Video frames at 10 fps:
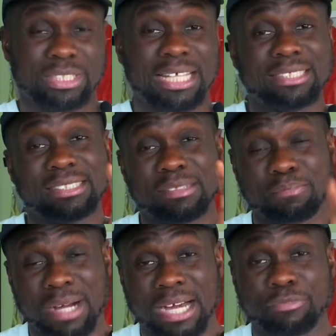That is the
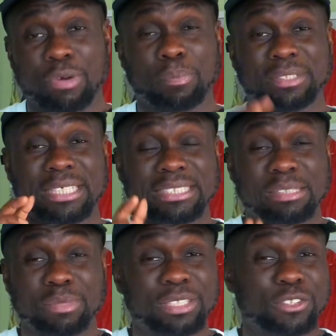man representing
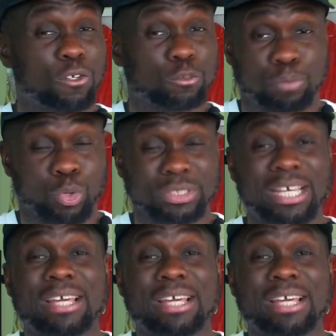the Ministry of Sports.